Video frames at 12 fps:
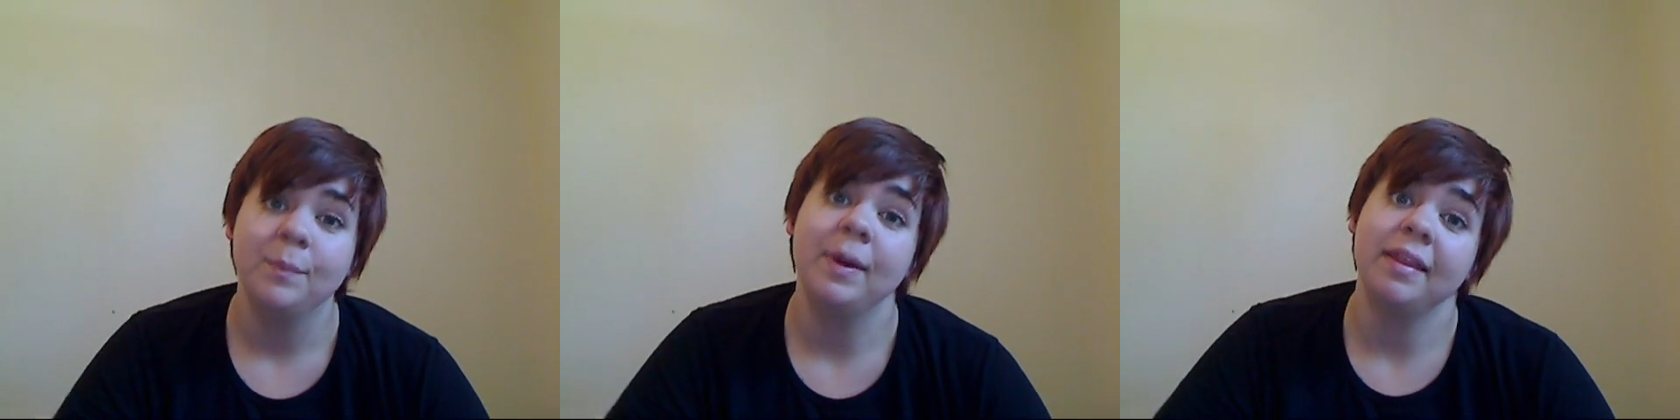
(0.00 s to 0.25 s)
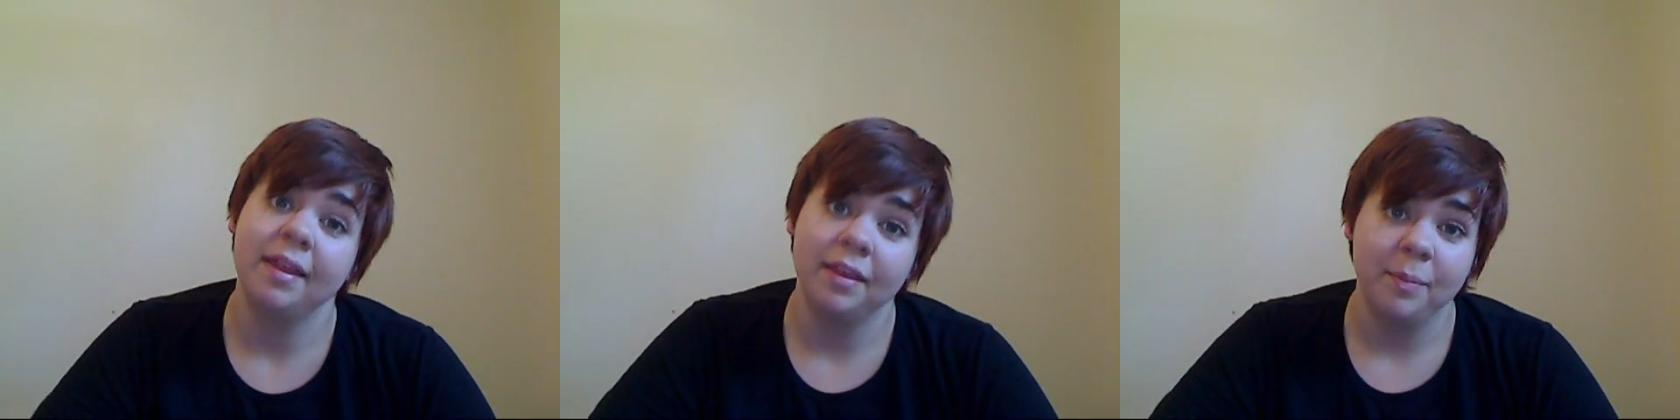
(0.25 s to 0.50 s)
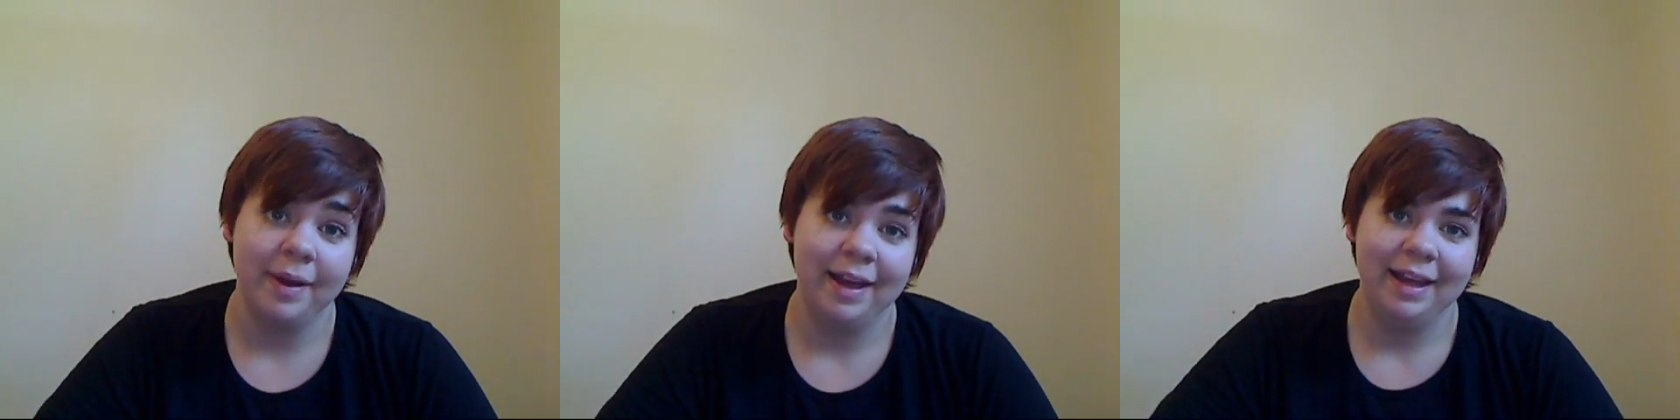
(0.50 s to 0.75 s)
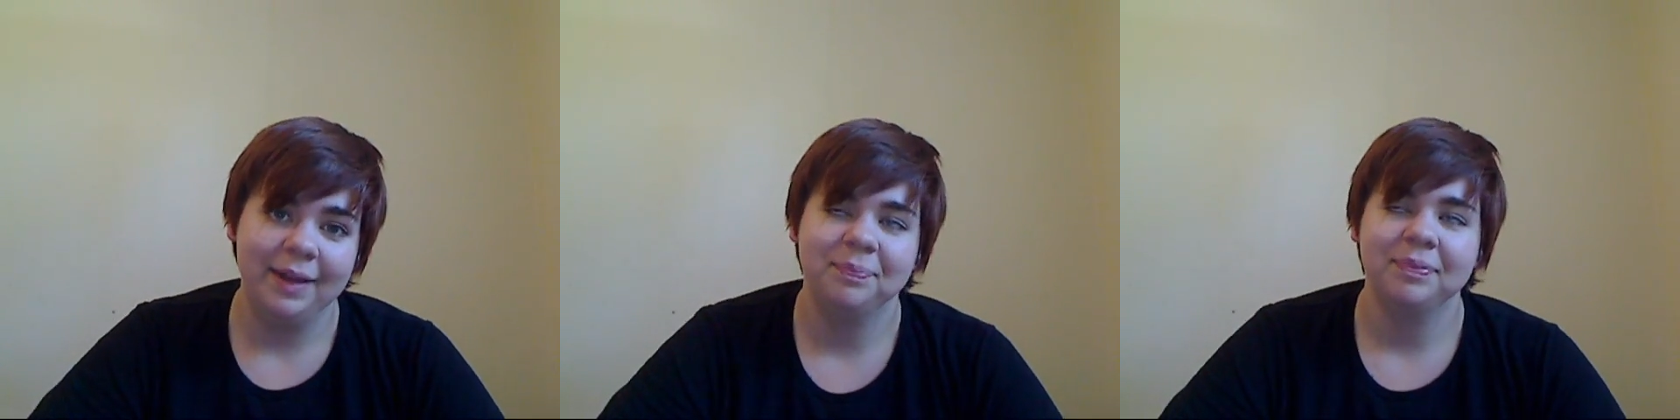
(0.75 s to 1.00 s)
"My
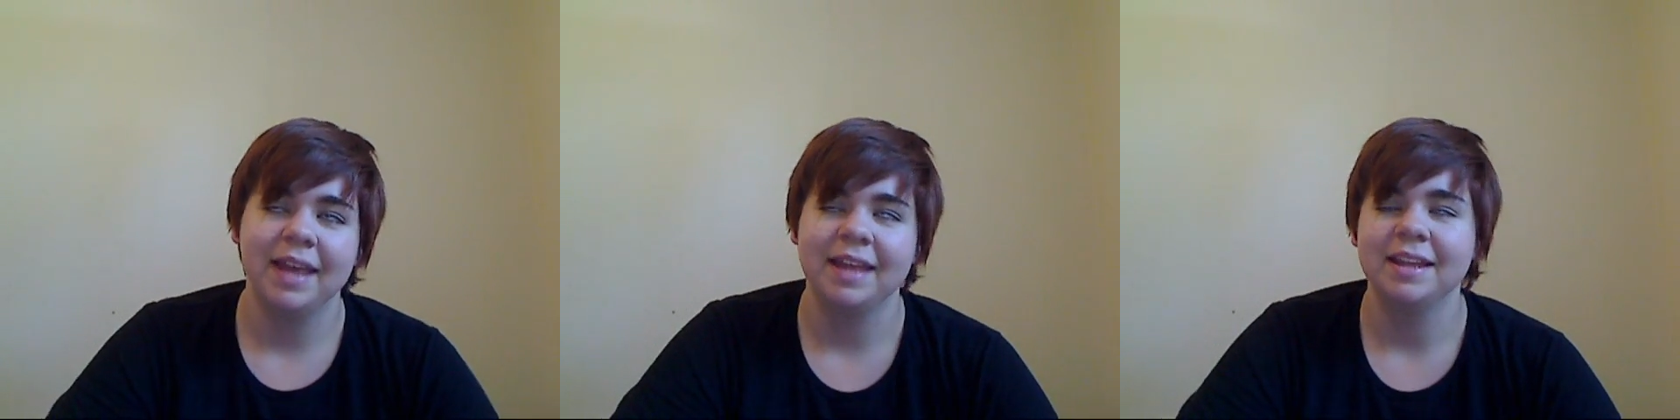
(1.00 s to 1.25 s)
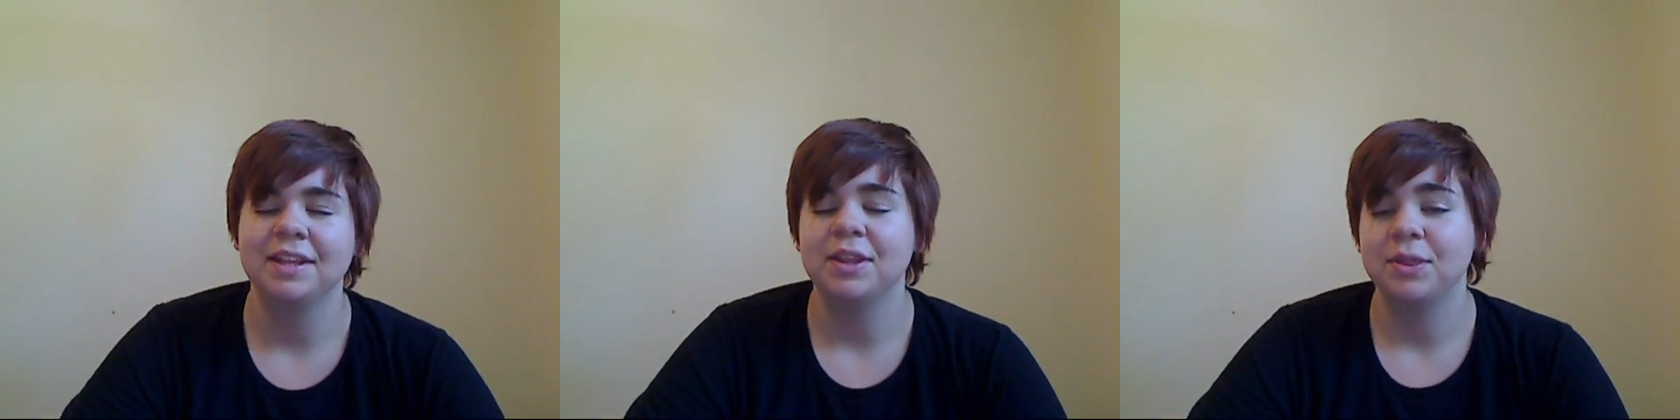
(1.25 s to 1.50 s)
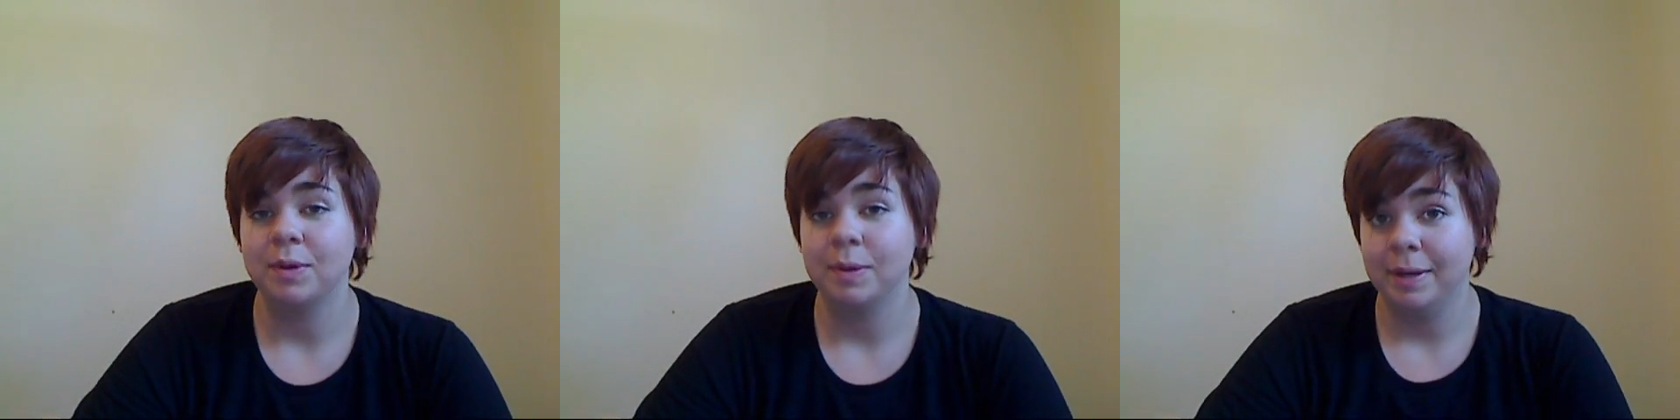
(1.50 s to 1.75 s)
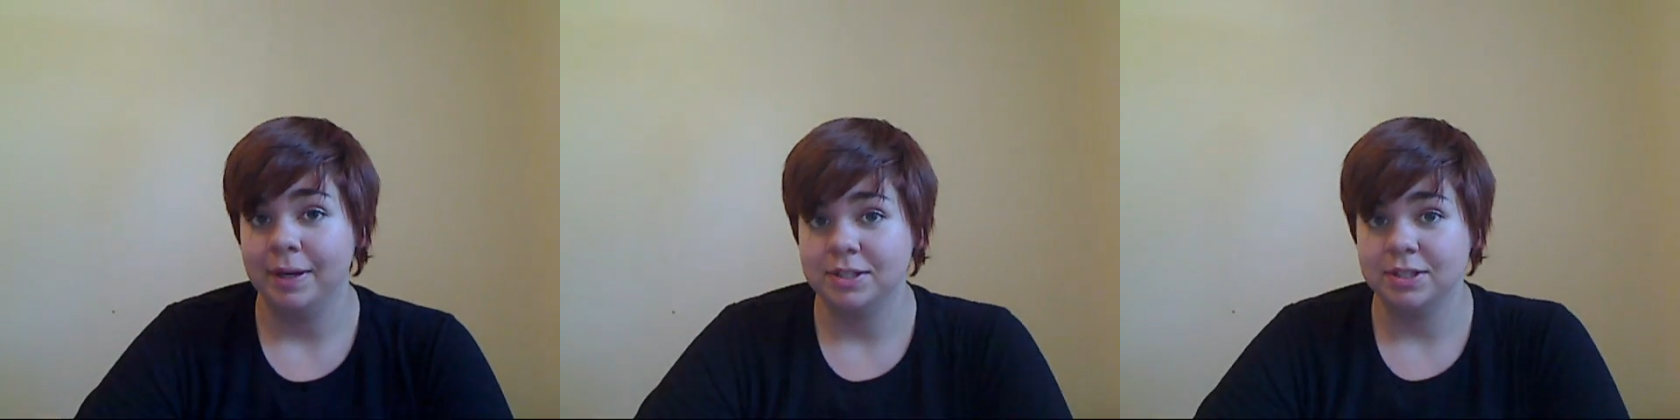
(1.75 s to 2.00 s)
Lullaby," and then the Three
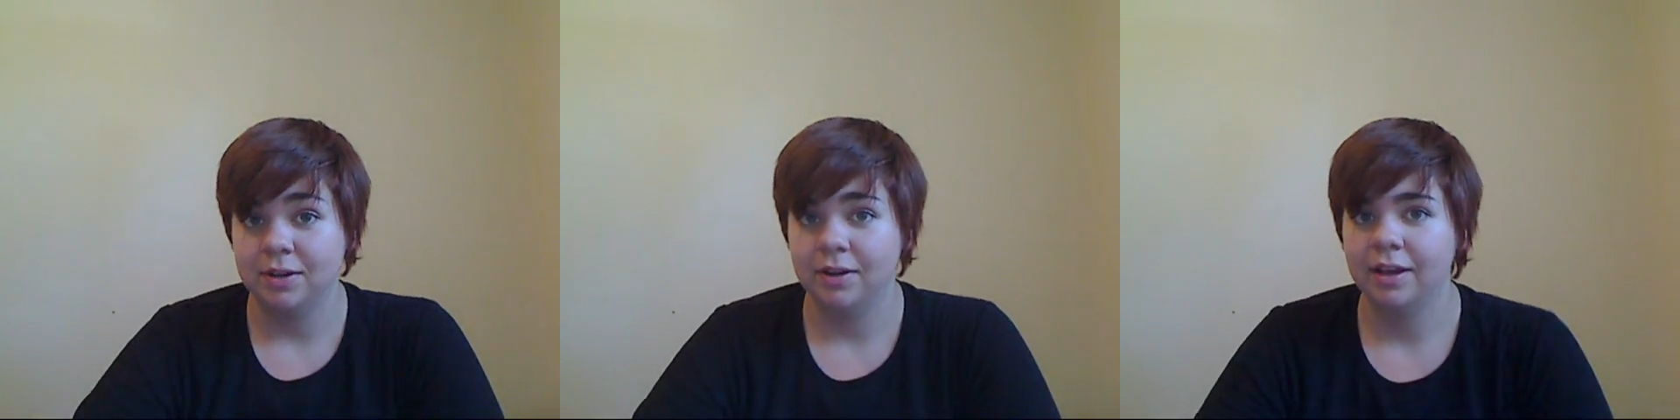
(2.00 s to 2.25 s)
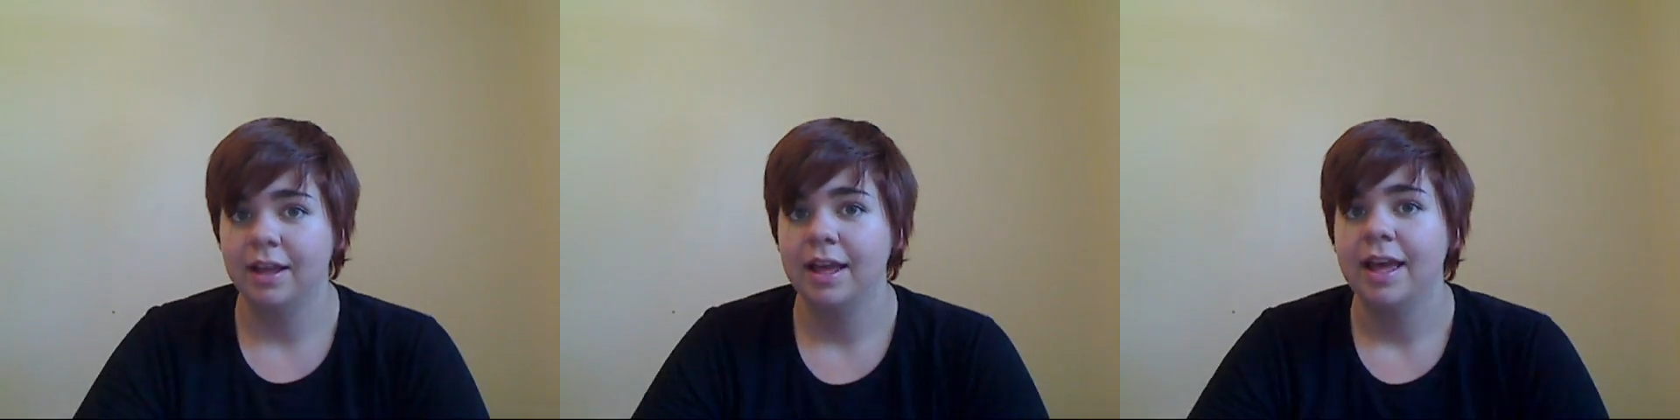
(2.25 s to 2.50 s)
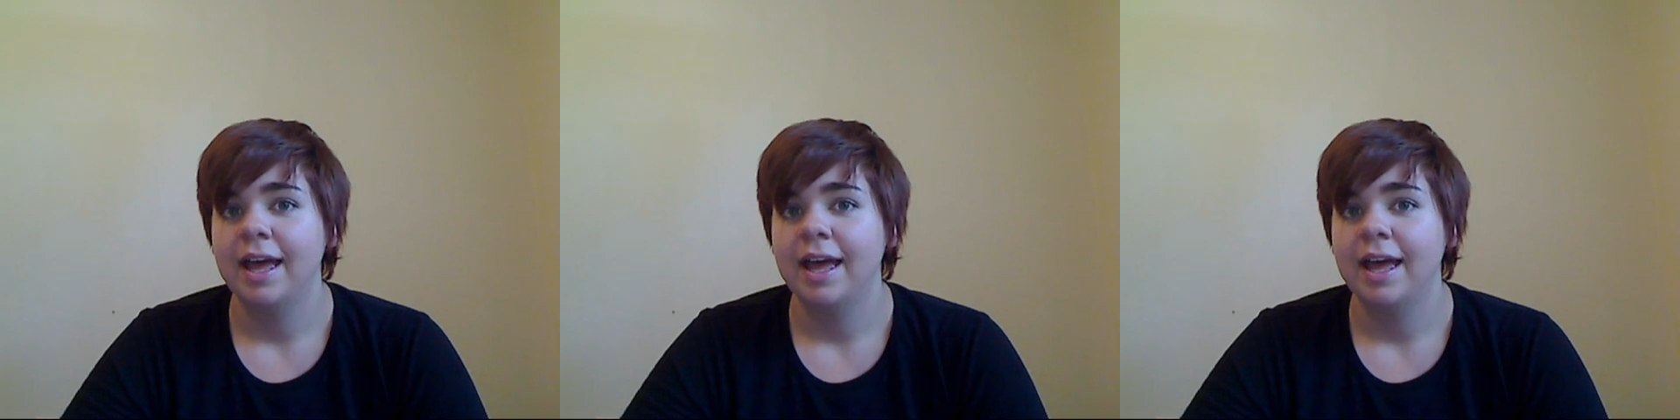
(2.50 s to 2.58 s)
Bears song.